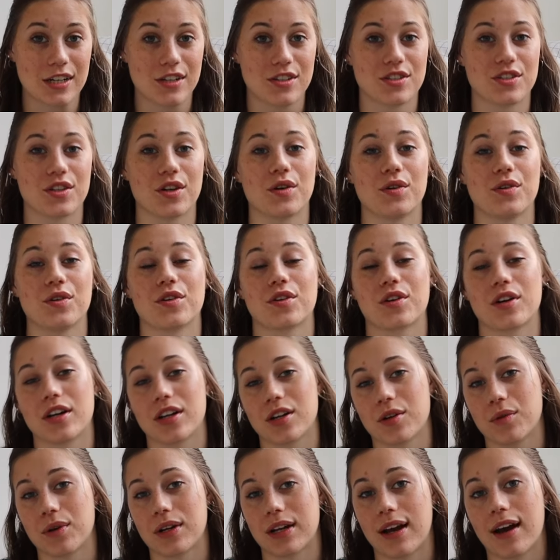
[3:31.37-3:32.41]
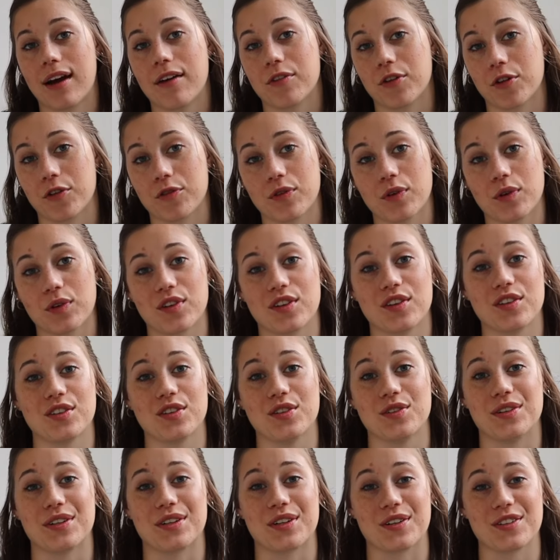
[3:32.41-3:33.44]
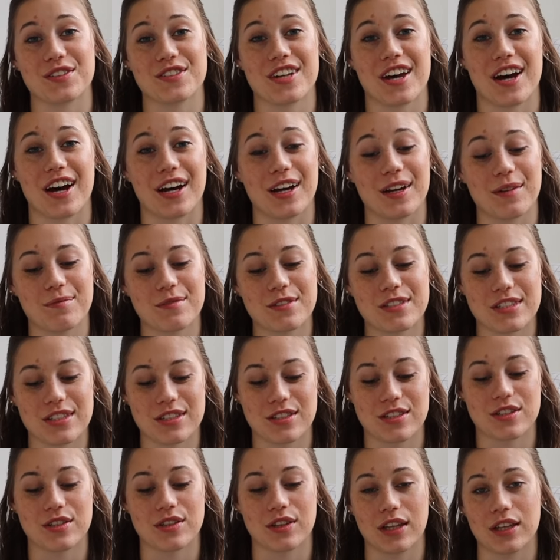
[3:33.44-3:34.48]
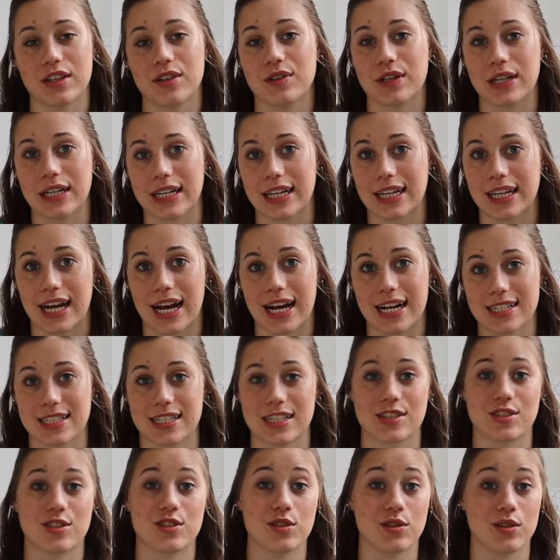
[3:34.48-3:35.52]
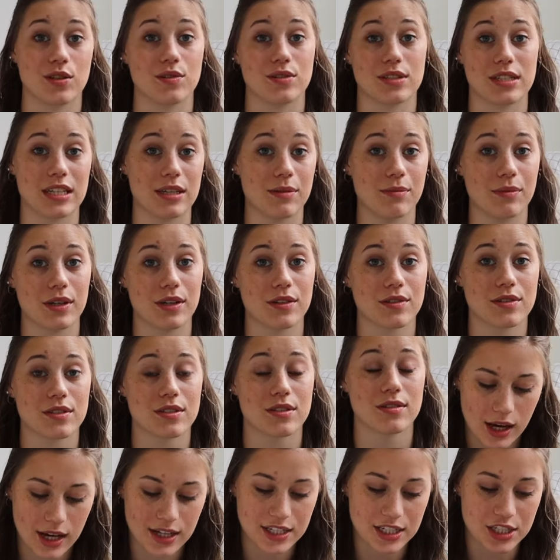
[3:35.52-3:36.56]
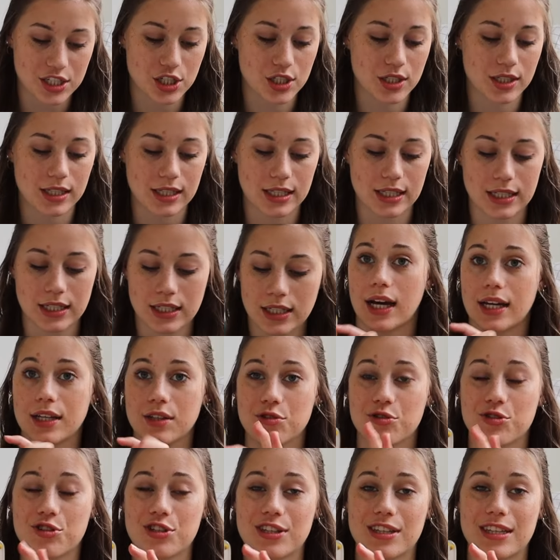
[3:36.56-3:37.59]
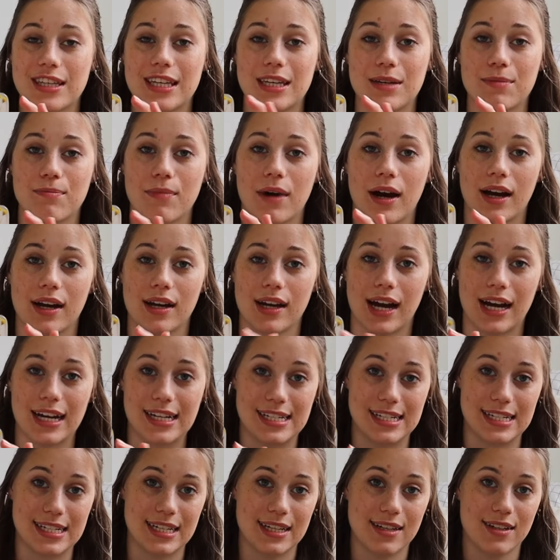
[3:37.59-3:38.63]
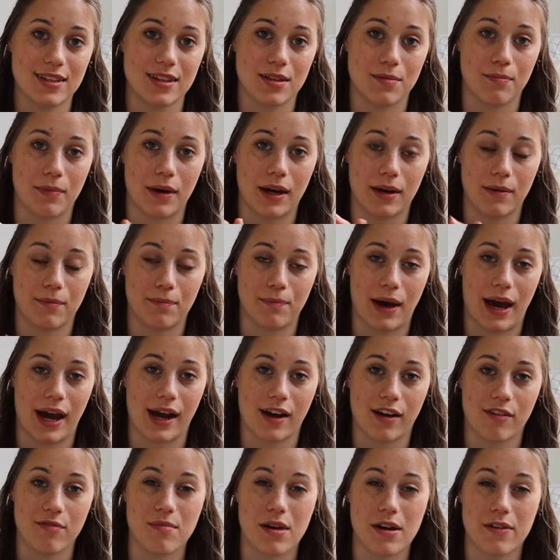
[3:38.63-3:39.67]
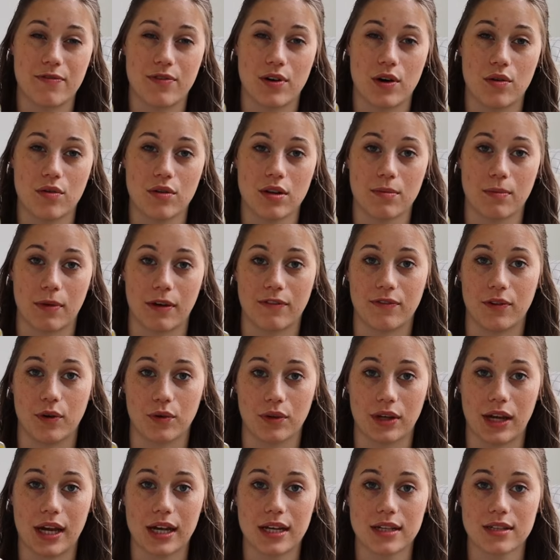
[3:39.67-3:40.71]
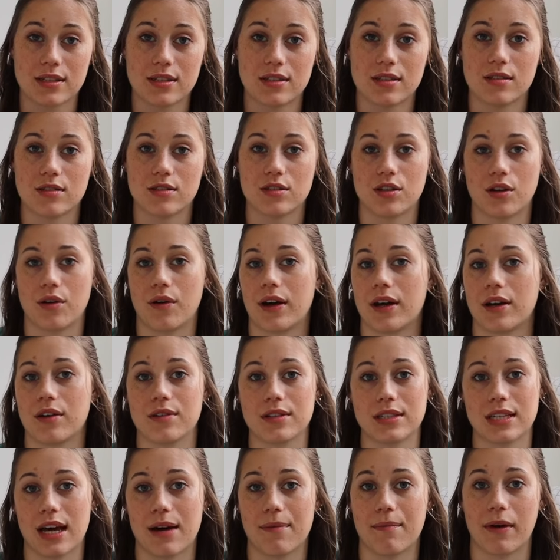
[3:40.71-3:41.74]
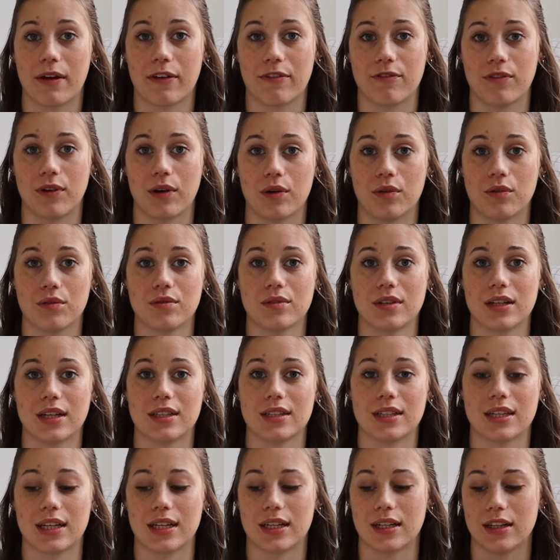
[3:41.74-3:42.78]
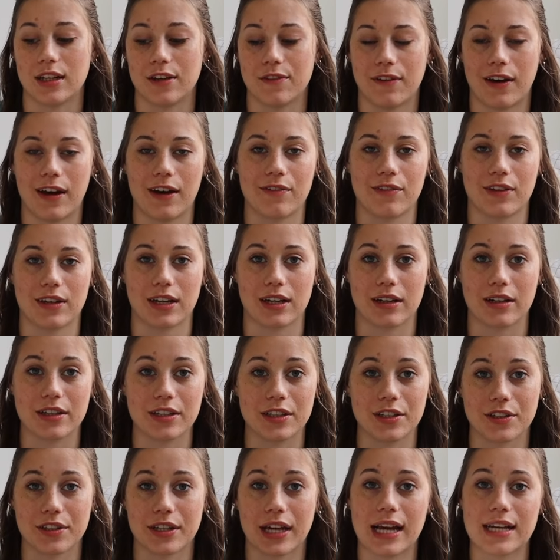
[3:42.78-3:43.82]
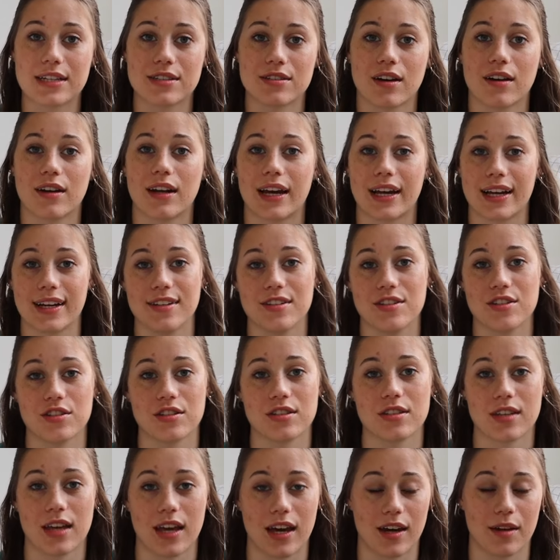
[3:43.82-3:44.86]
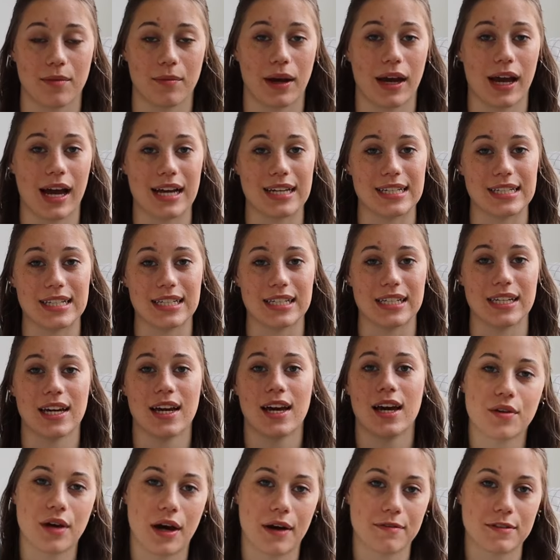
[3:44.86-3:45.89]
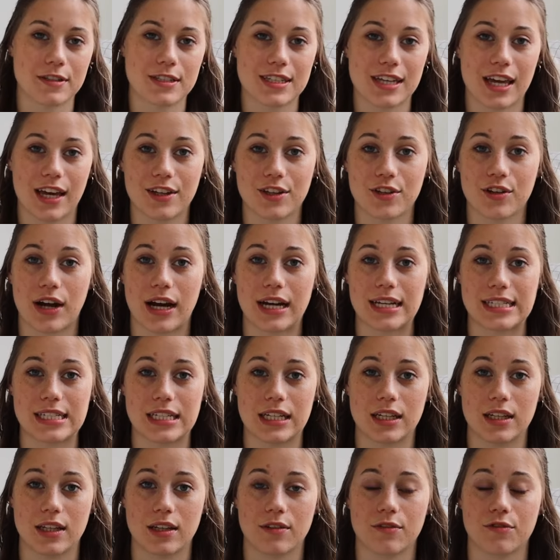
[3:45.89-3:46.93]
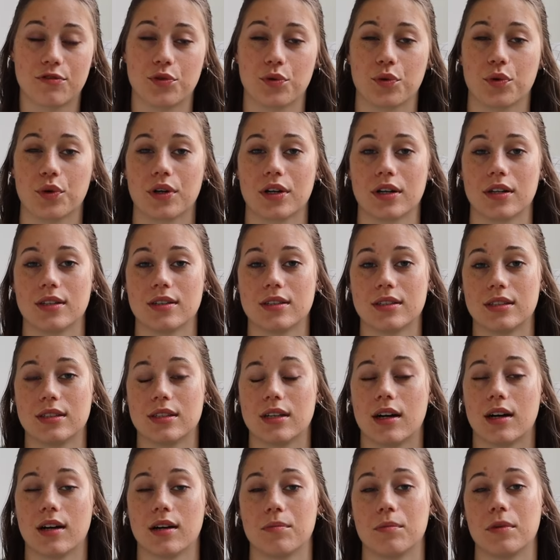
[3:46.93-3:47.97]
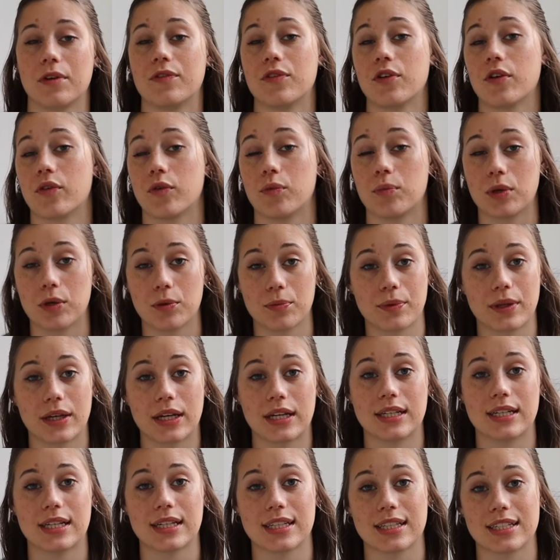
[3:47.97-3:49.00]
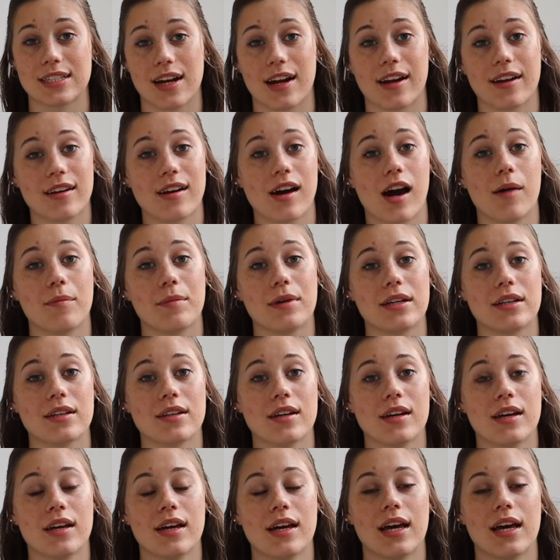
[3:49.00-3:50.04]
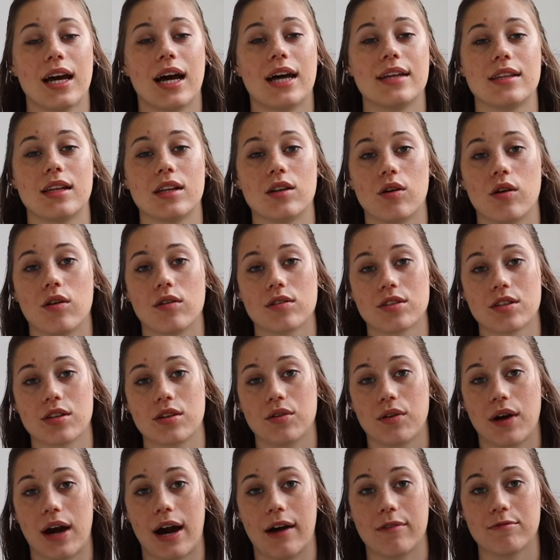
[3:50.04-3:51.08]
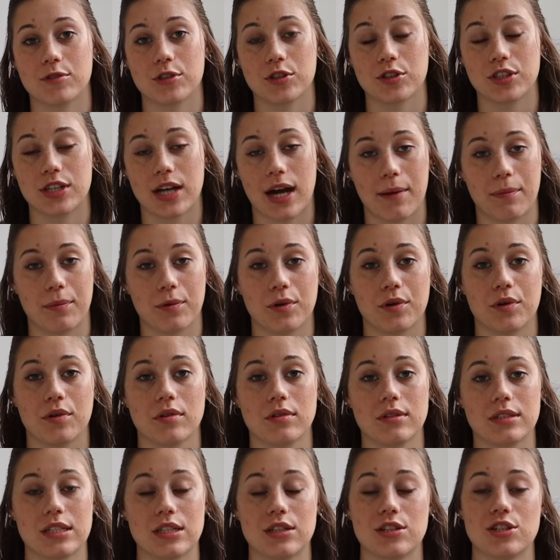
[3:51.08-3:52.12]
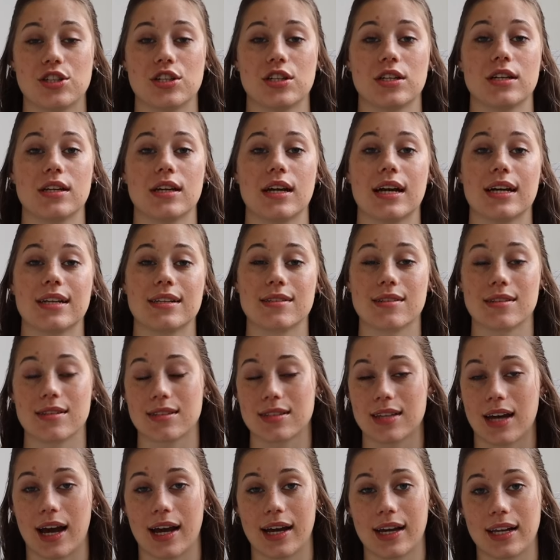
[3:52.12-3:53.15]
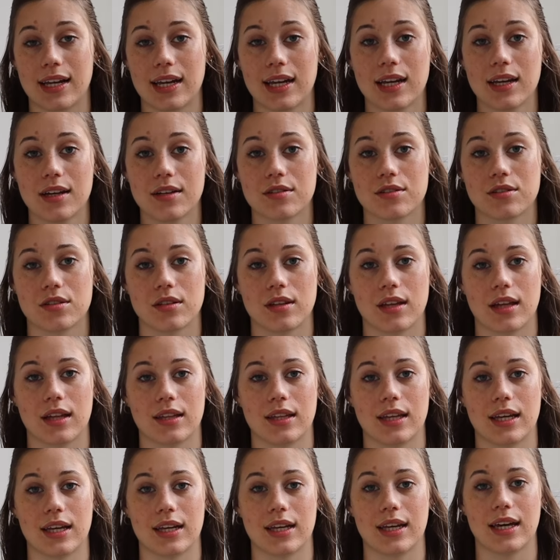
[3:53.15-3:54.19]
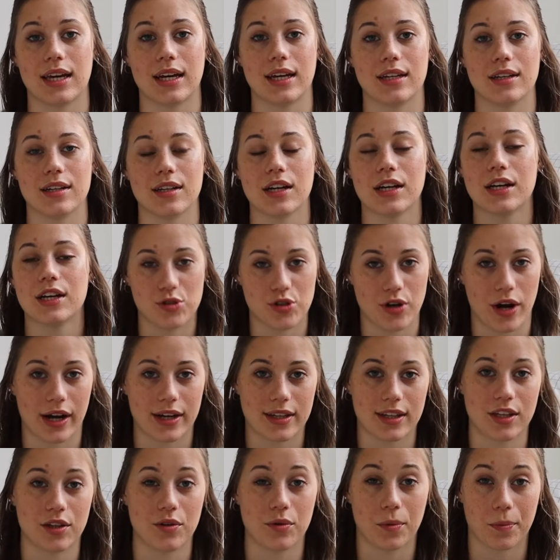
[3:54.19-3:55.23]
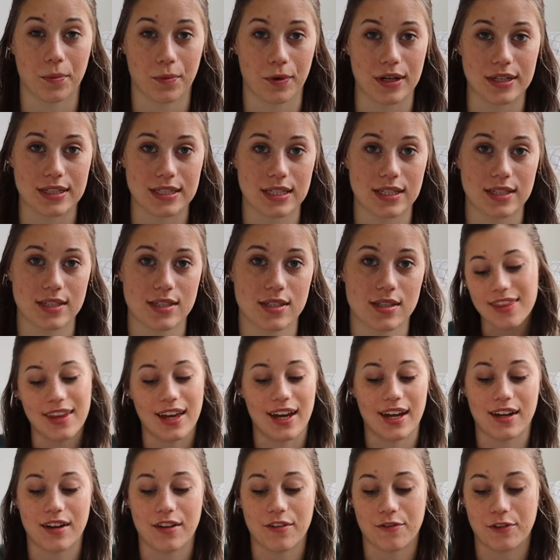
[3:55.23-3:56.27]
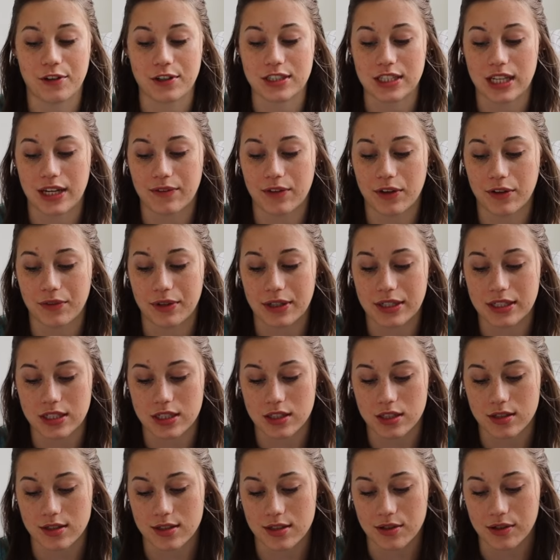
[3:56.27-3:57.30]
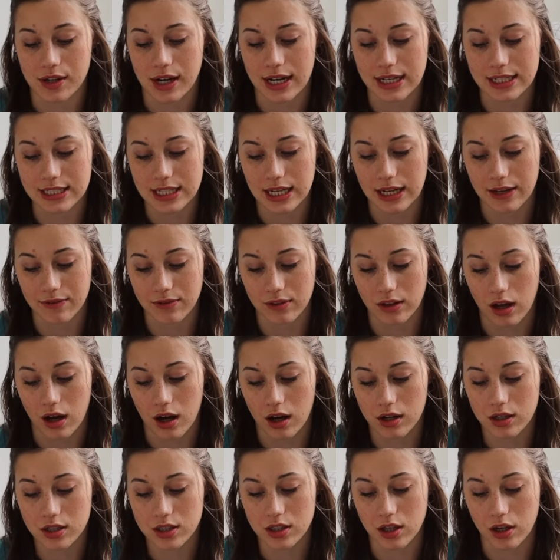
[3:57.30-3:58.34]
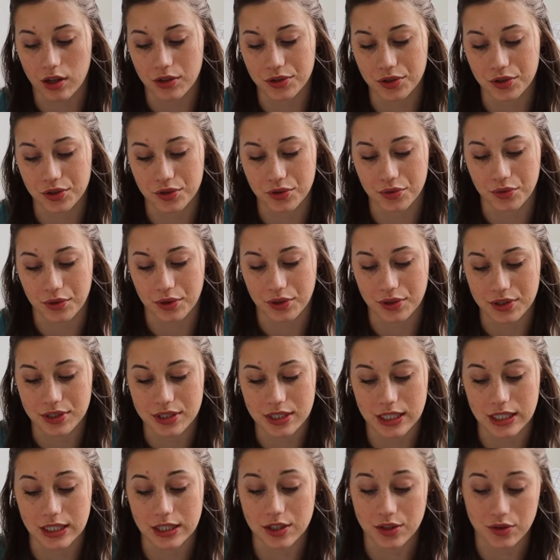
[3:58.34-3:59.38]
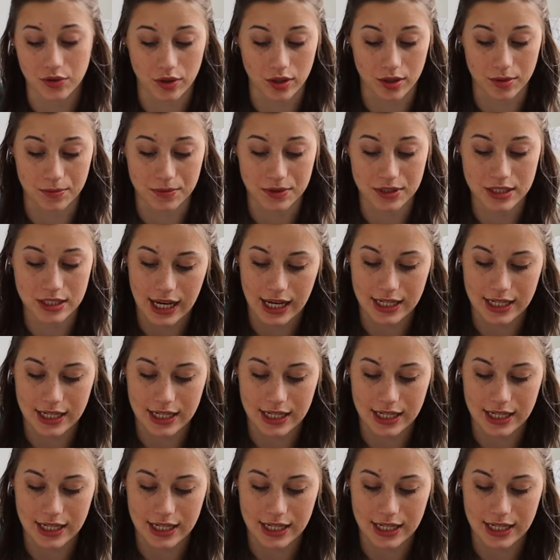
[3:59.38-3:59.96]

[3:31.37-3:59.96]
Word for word: So you're gonna wanna have your phone on you at all times so that you can get access to those emails. Additionally, I usually keep my I D in the back of my phone in my phone case. So I always have my phone, and then if I have like a clear case on, I can just scan my I D. You have to scan your I D for um, if you have a meal plan at the dining common, and then also after chapel, D G, and society, so that they can track that you were present. Then for safety reasons, do you guys have locks on your doors in the dorms?